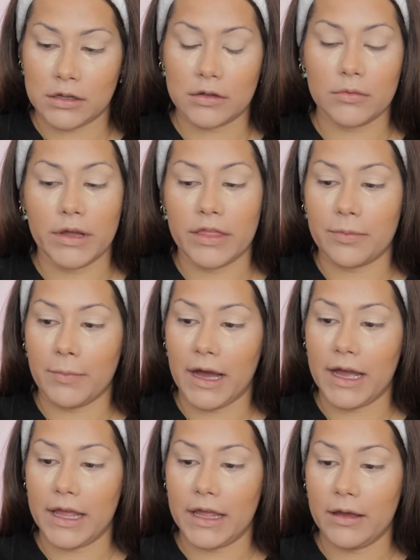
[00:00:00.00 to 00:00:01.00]
with
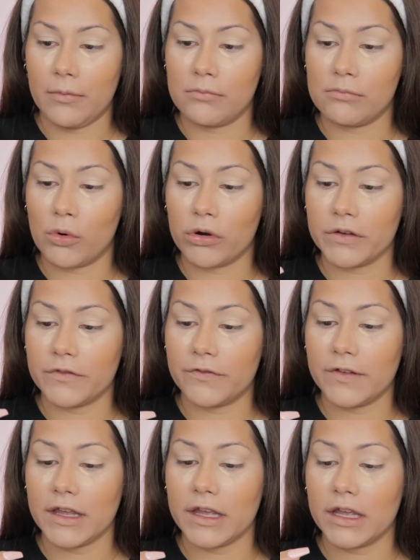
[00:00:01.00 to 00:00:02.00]
my
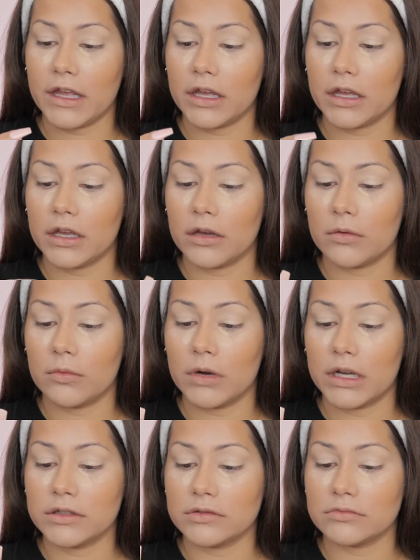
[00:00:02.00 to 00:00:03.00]
Morphe.
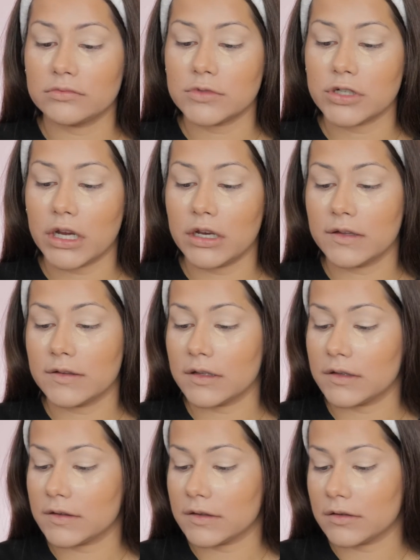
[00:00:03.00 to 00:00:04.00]
What shade is
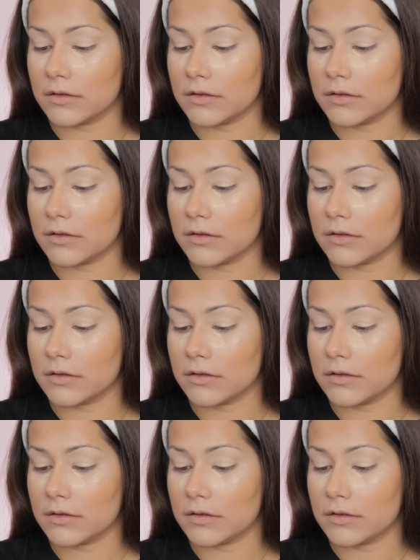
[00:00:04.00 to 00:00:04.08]
this?